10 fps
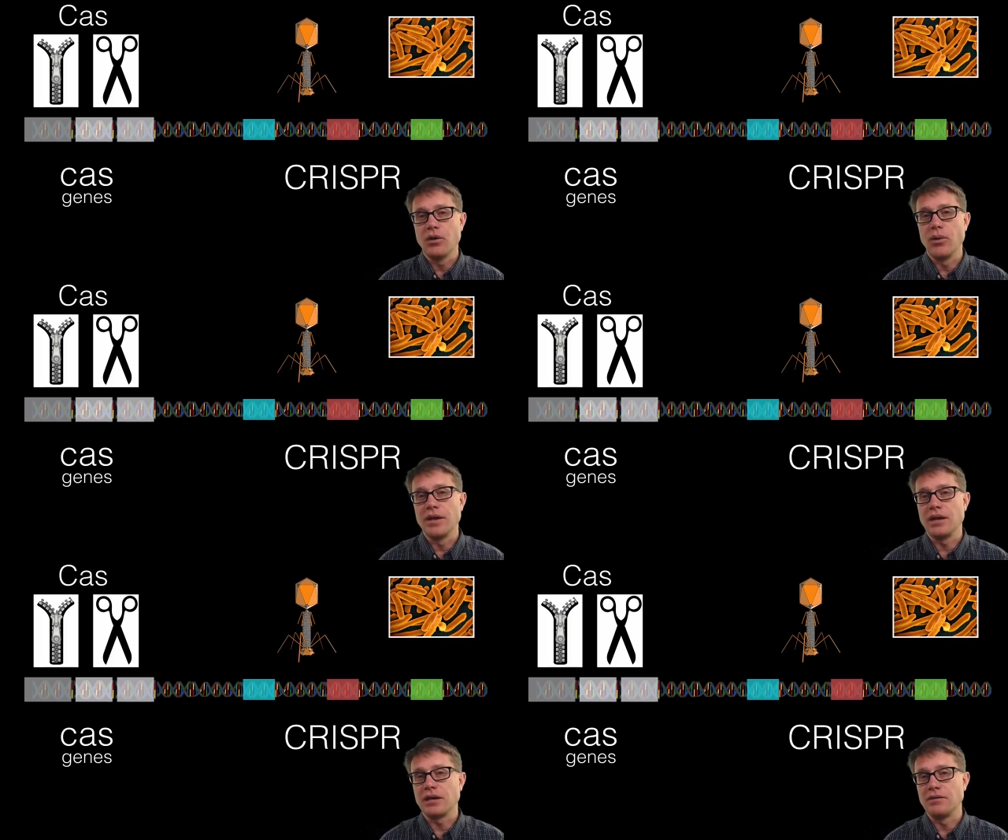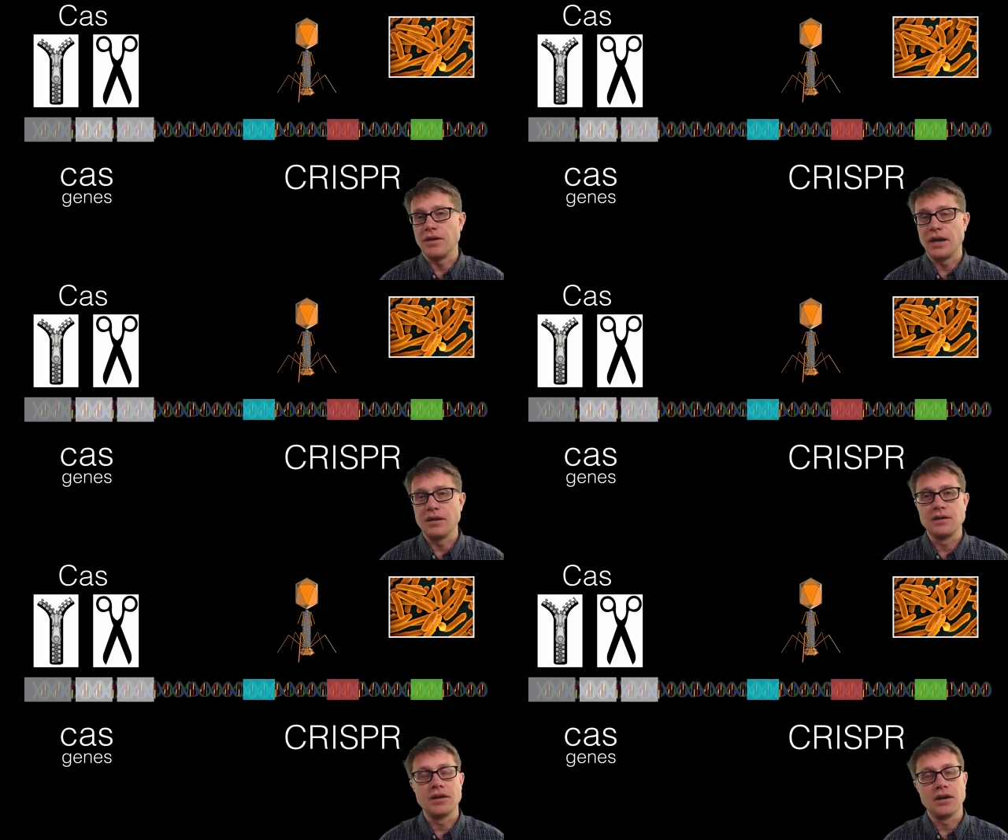a way they could
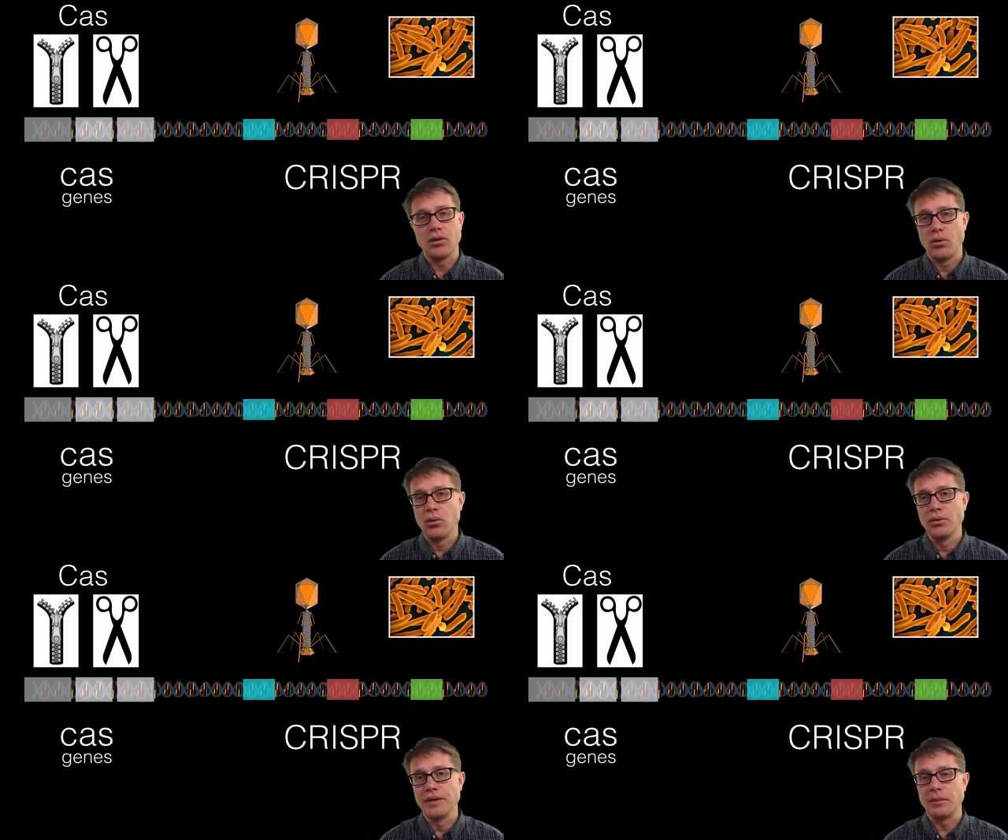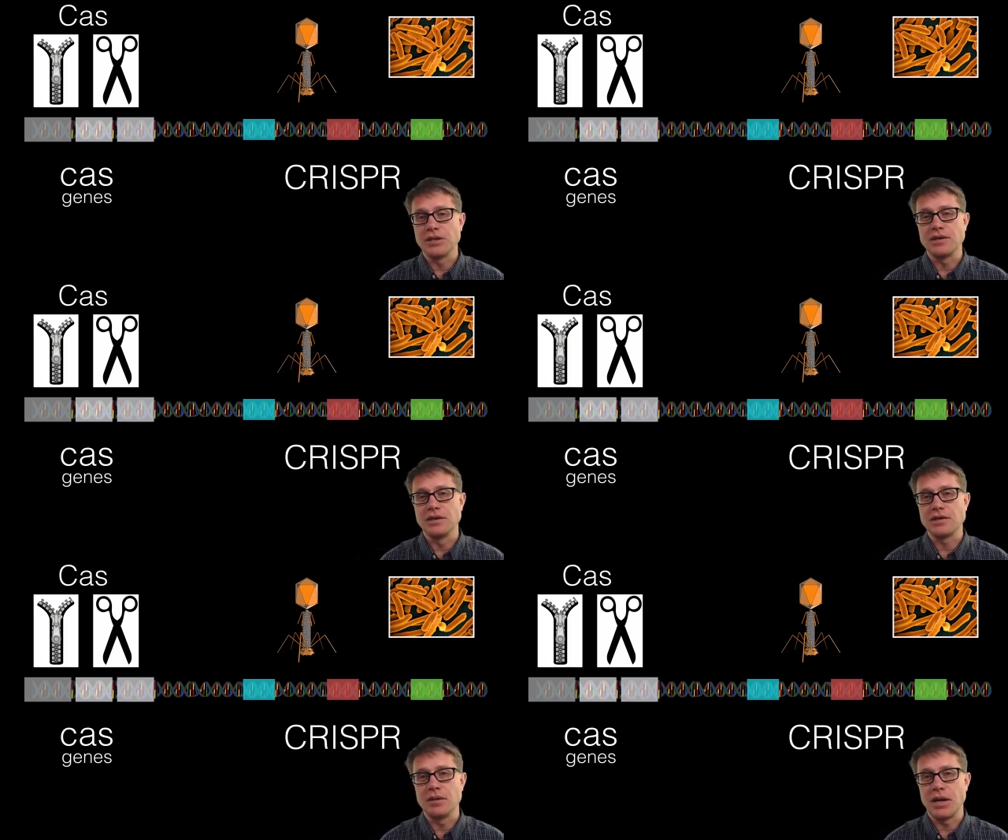fight their old
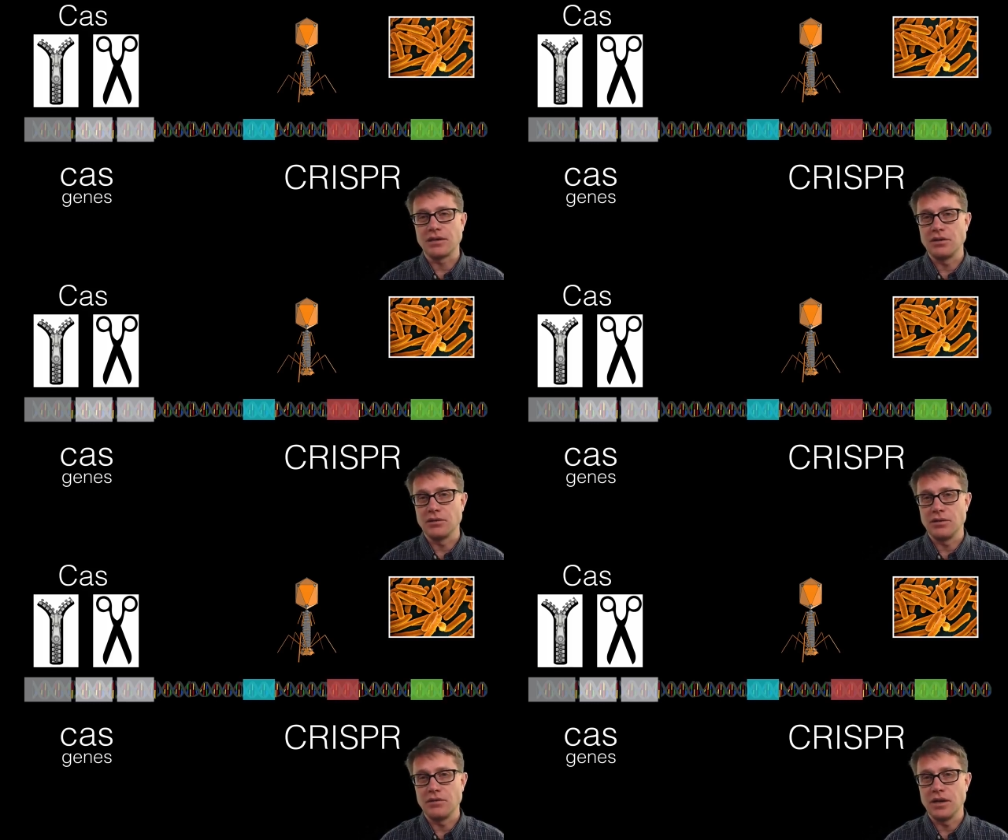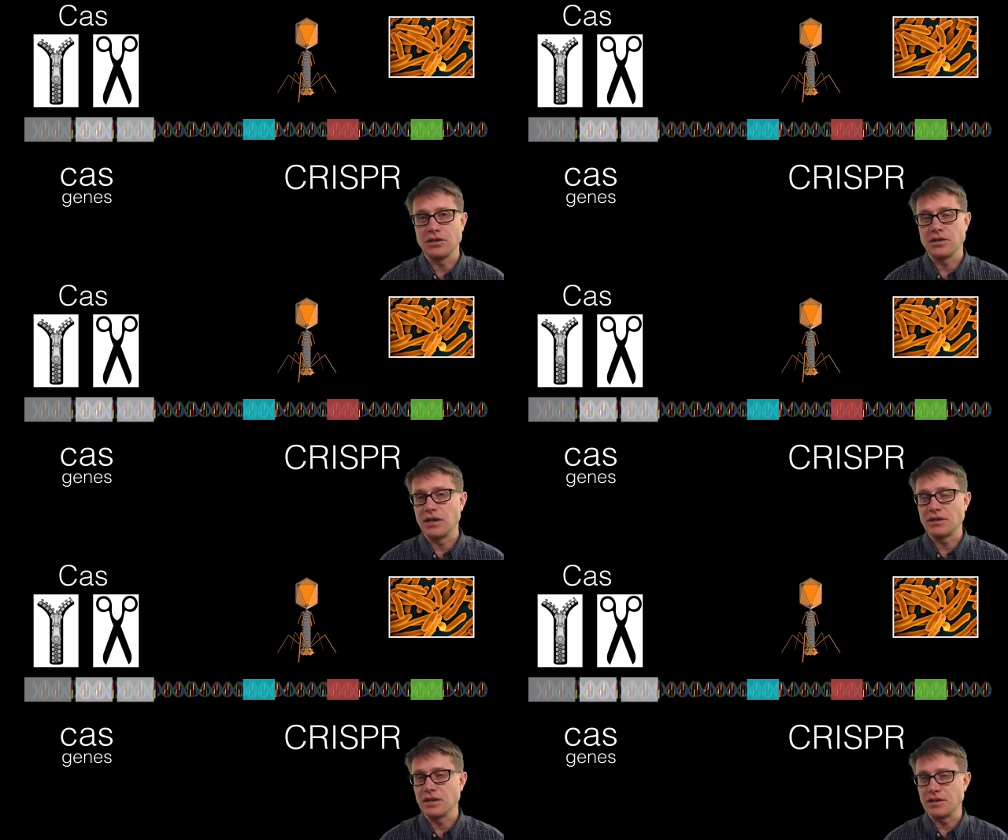nemesis, the bacteriophage.
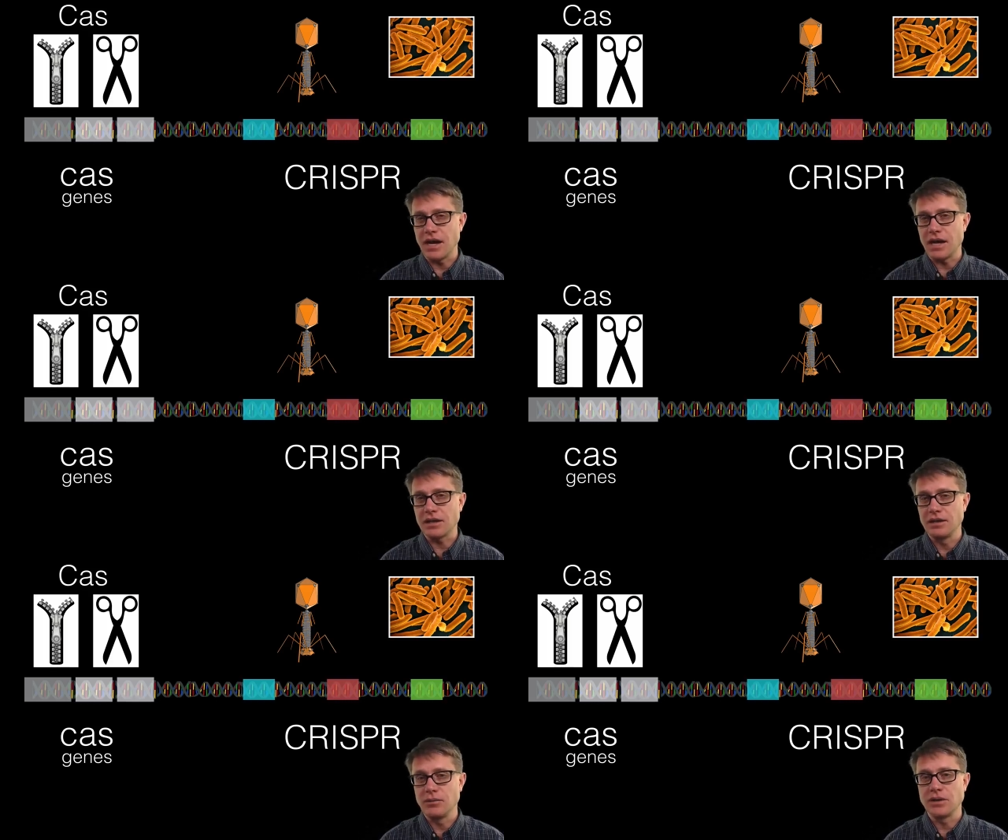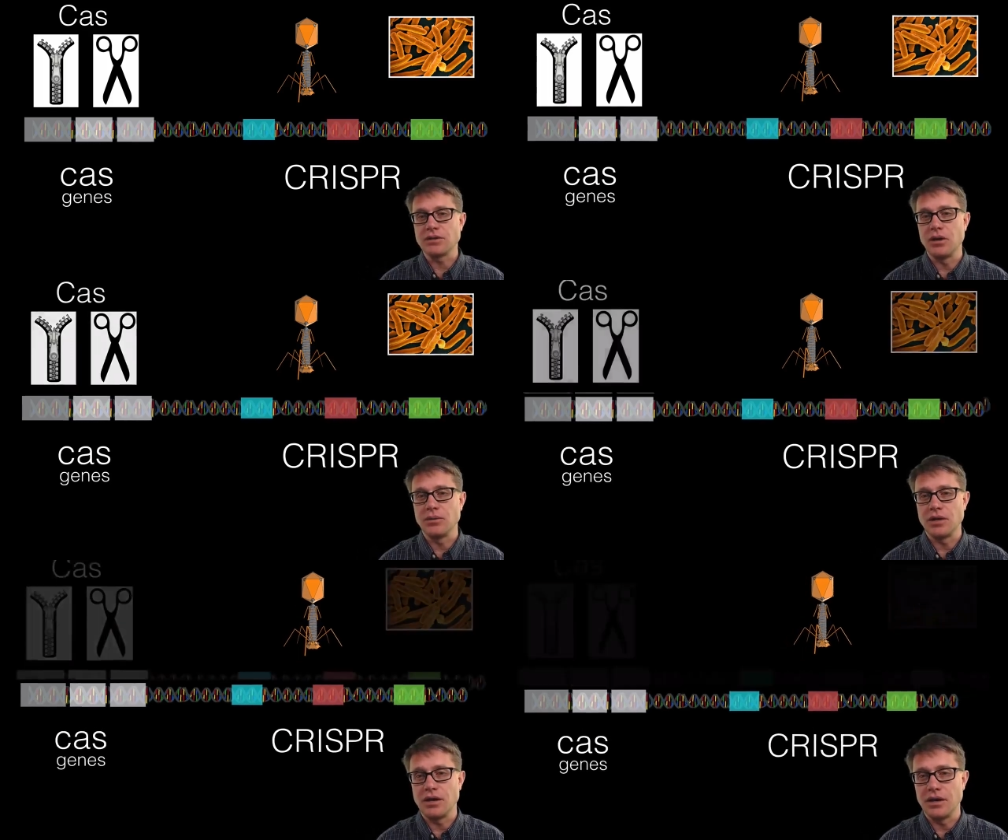And that's exactly what's
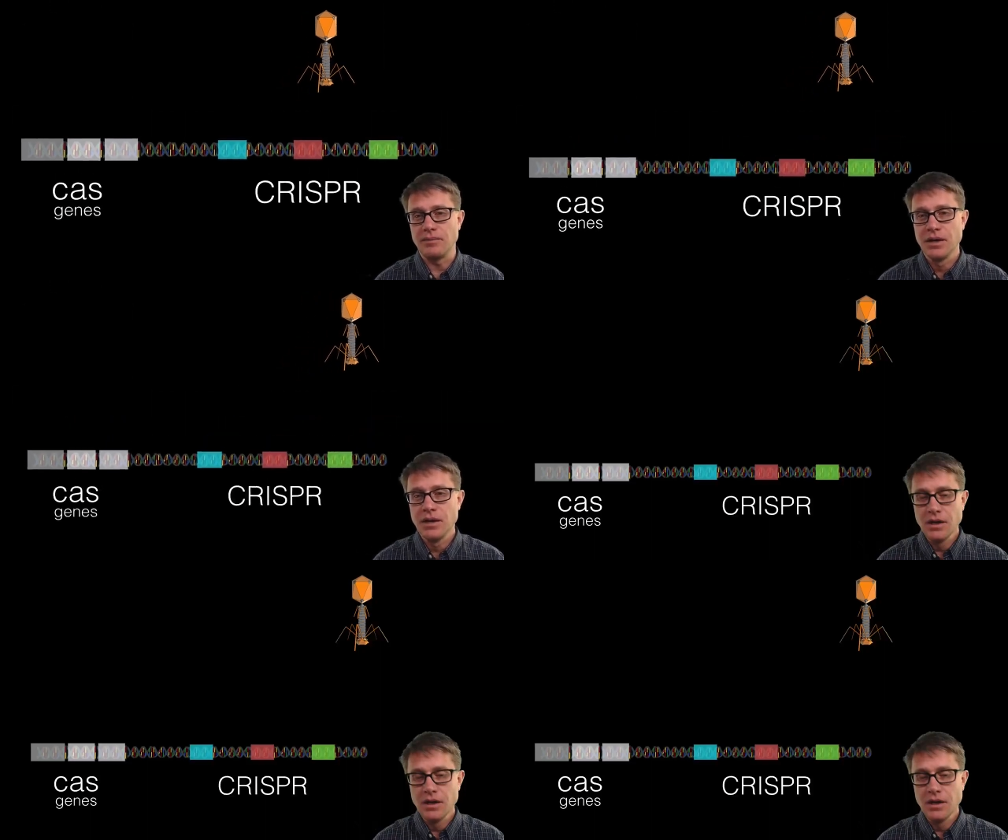going on.